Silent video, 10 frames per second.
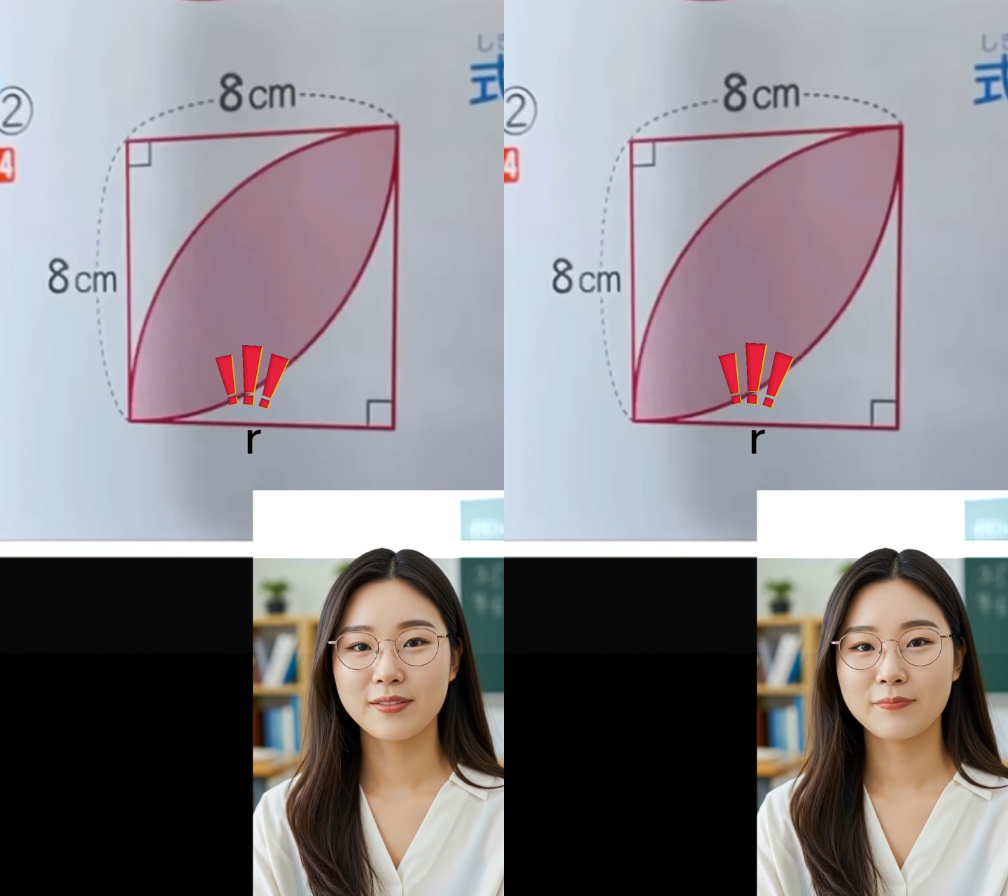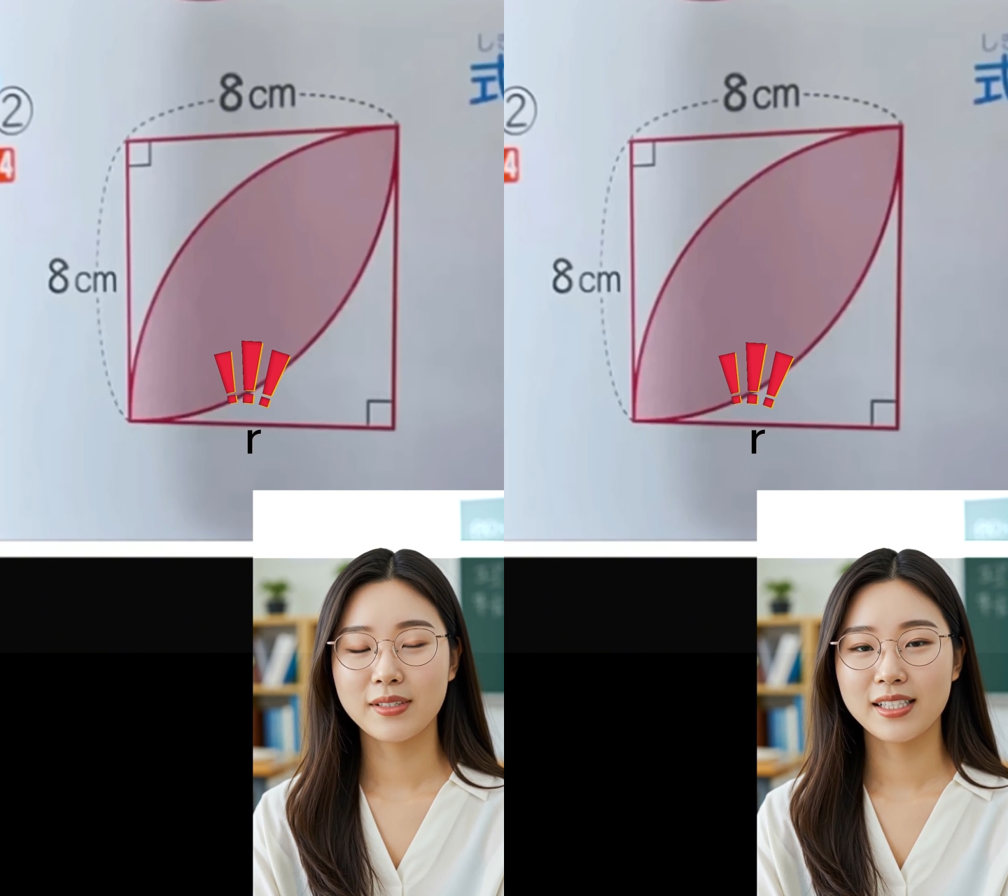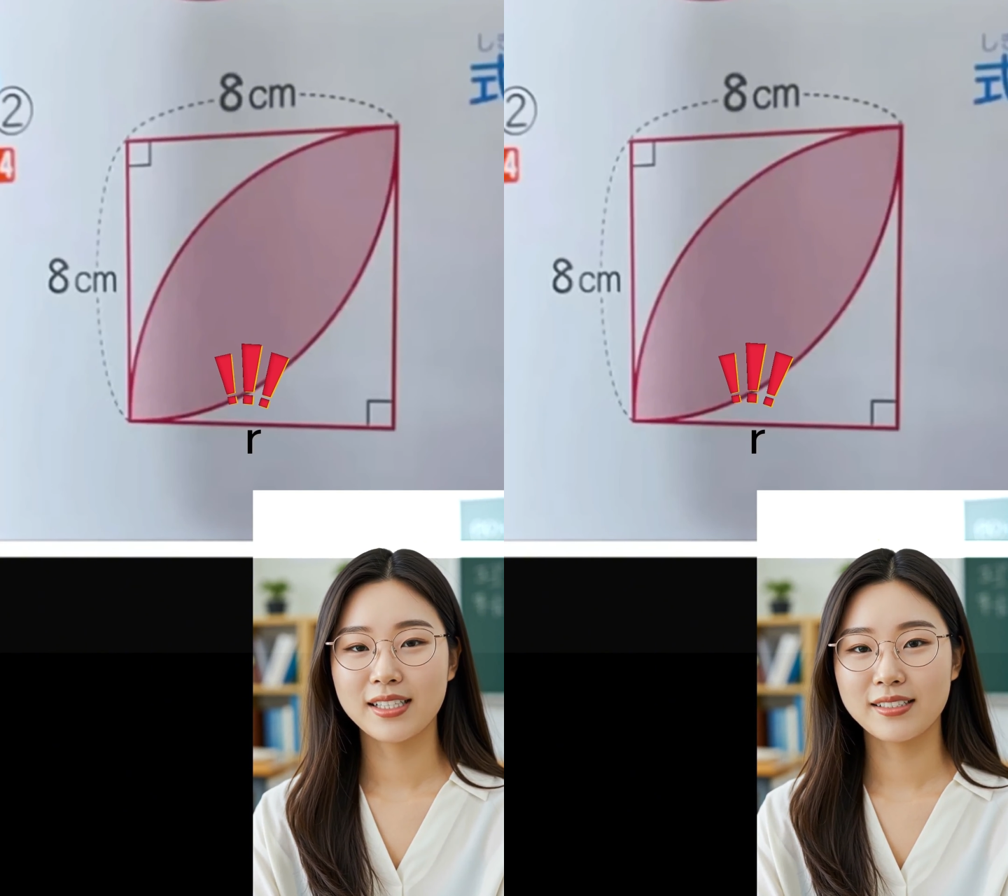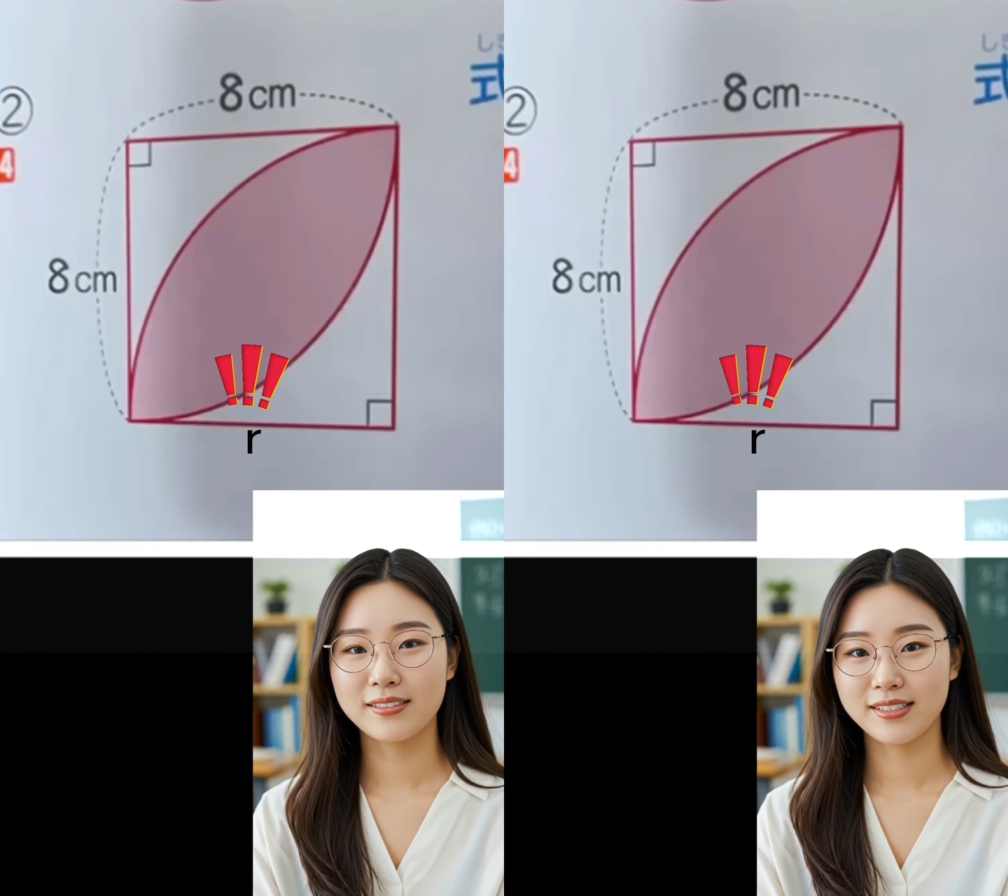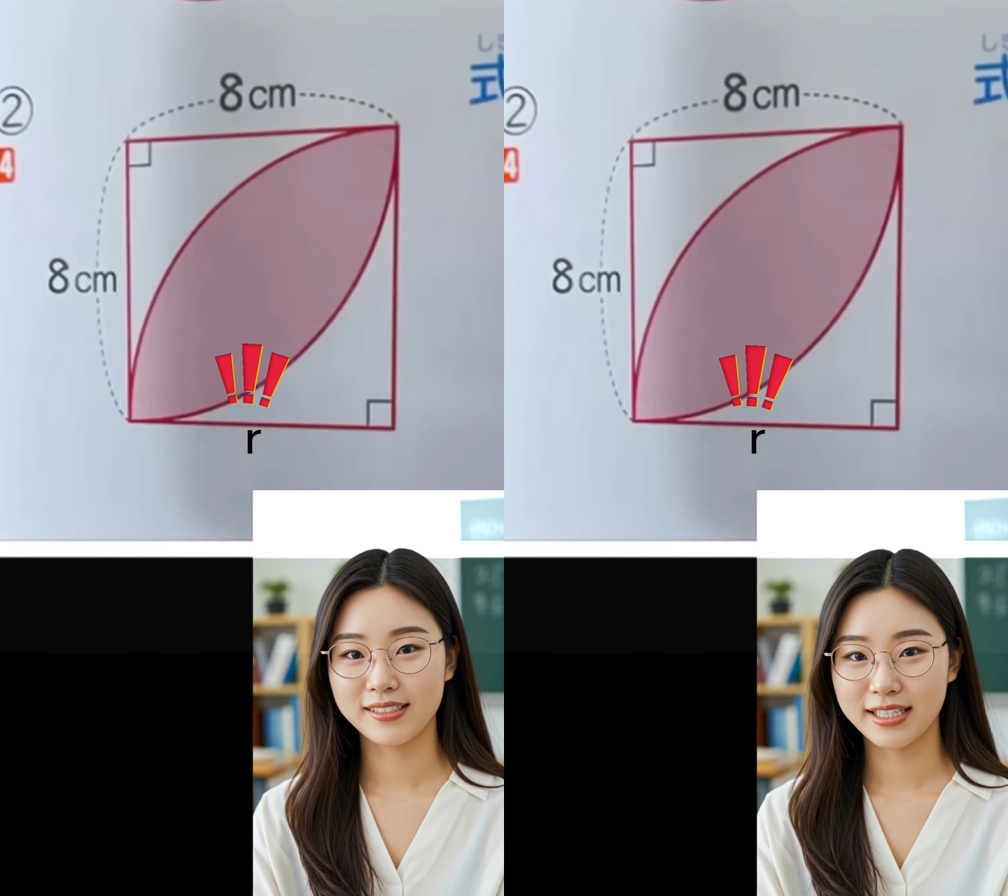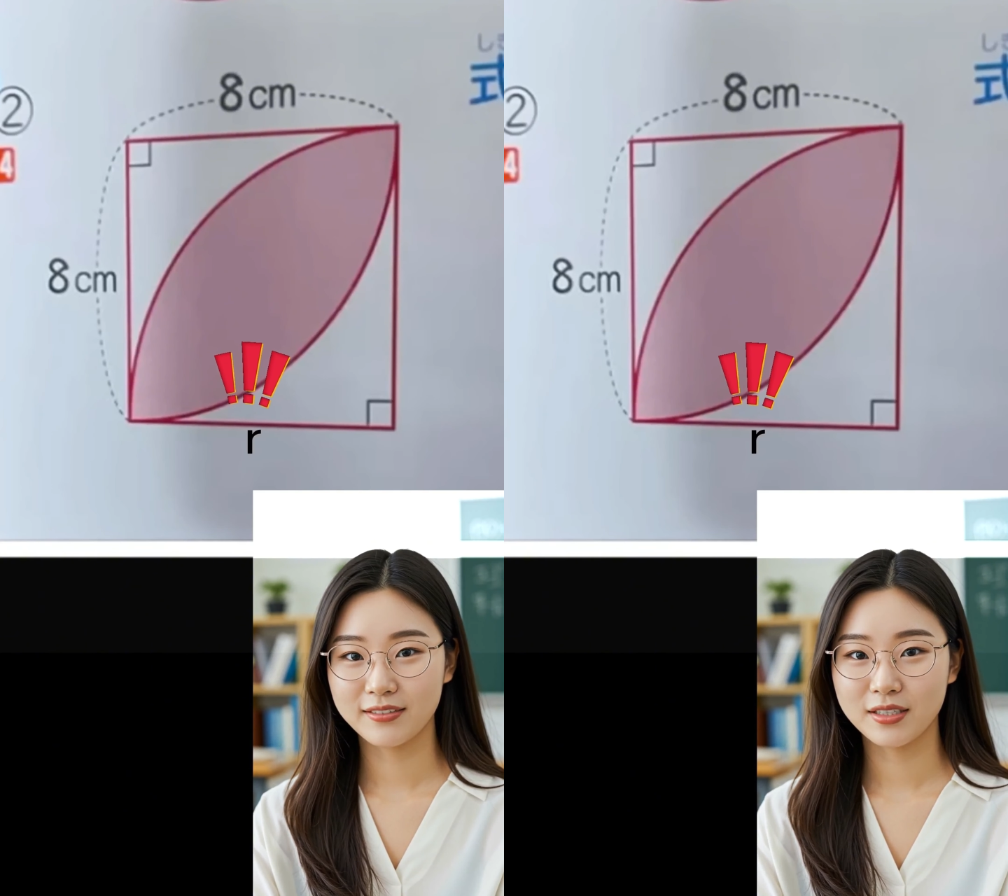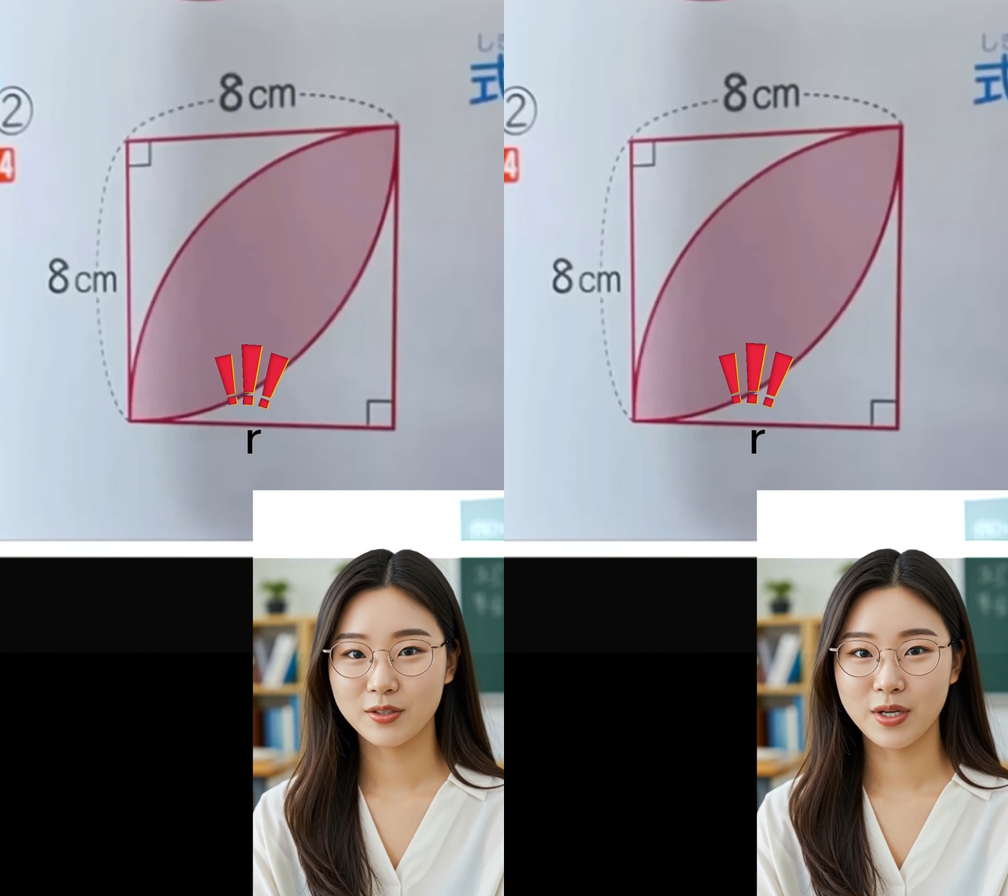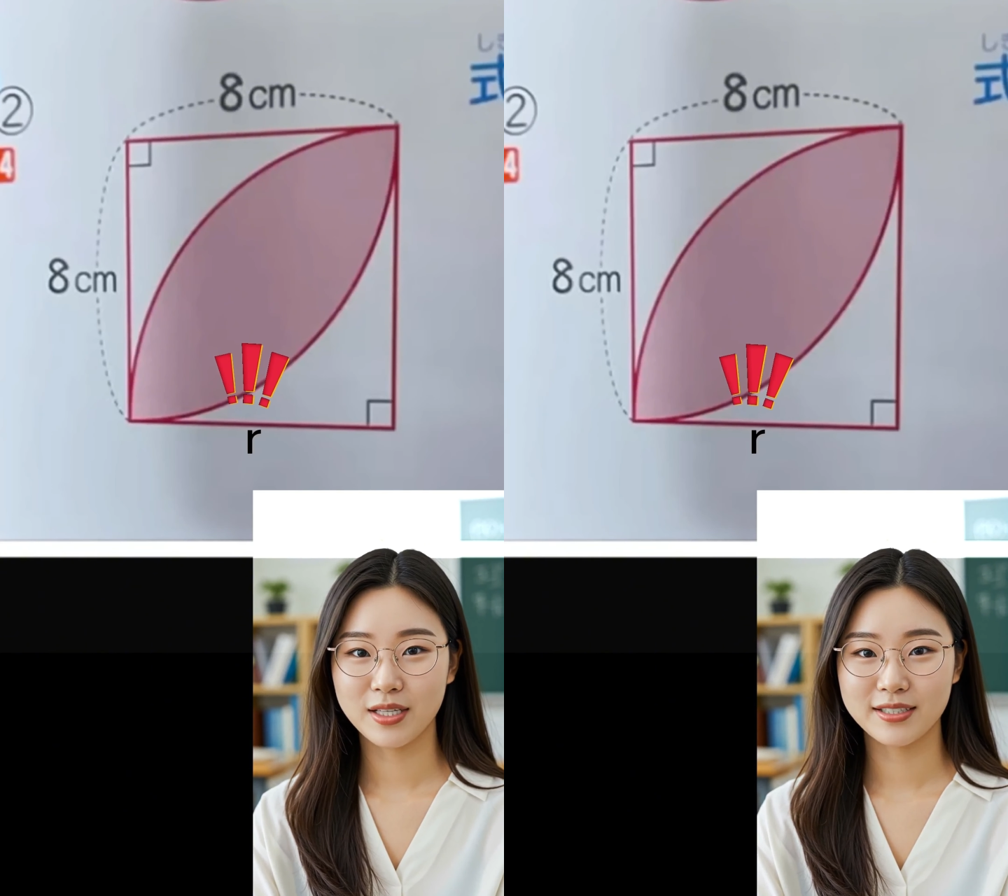meaning the side of the
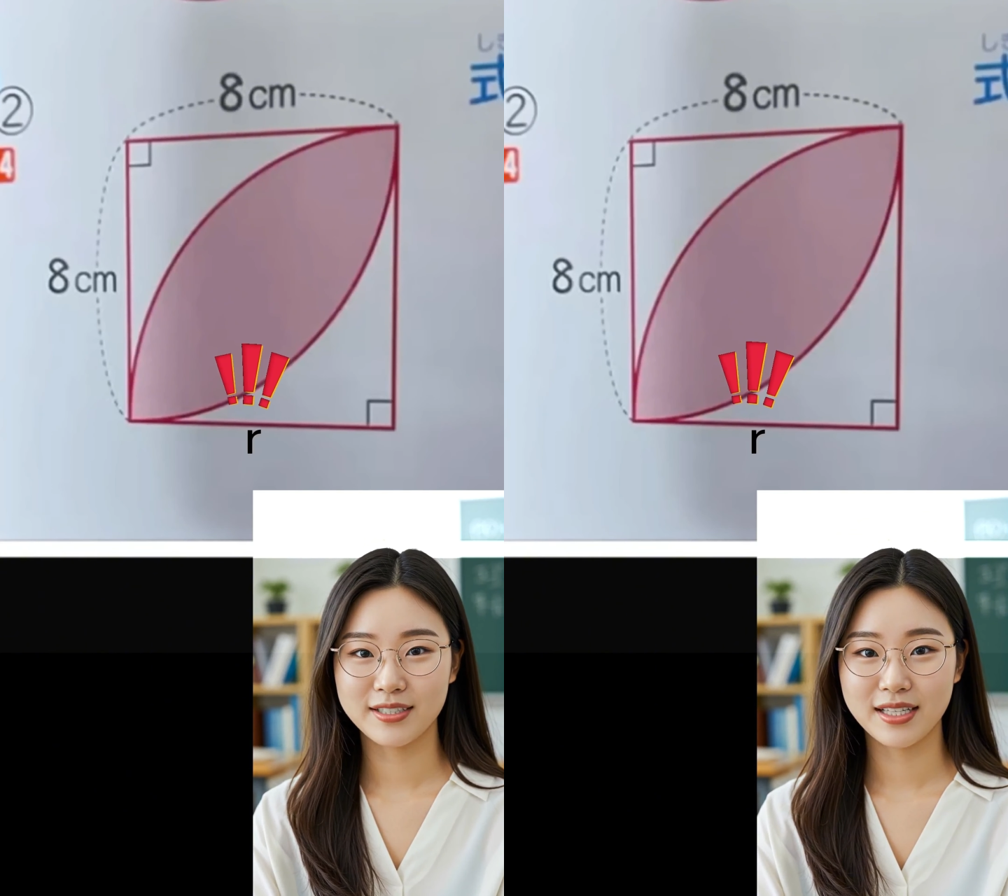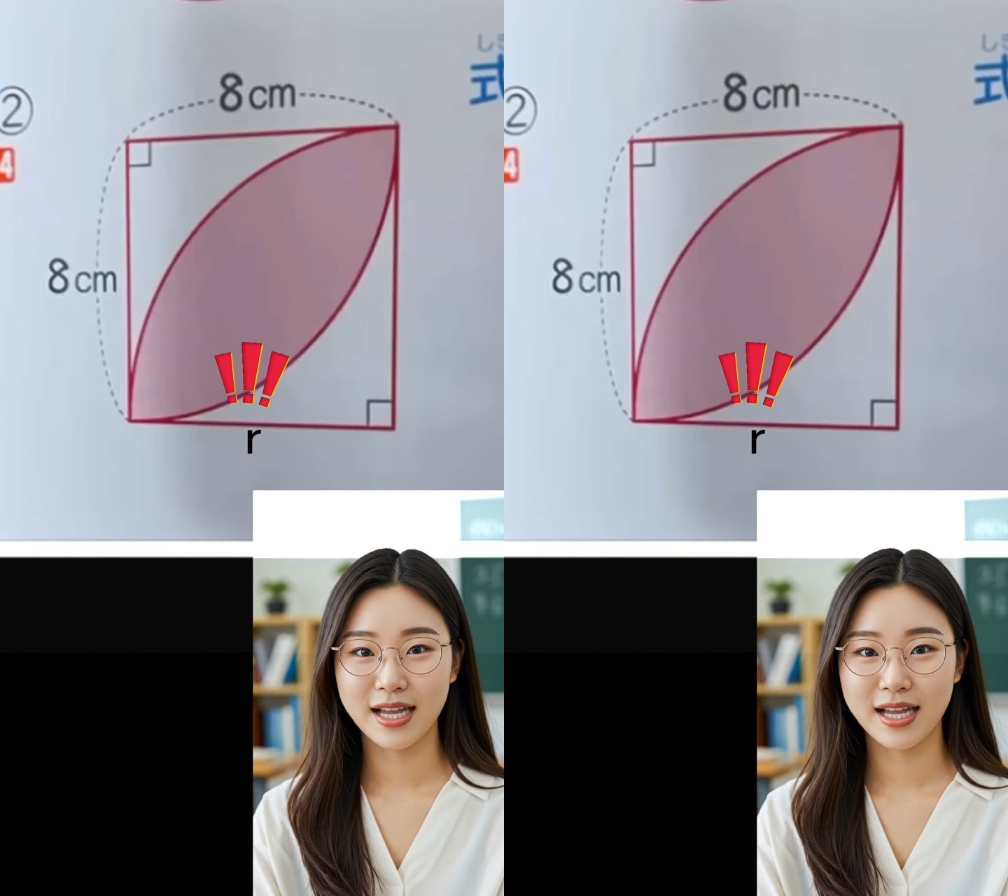square does not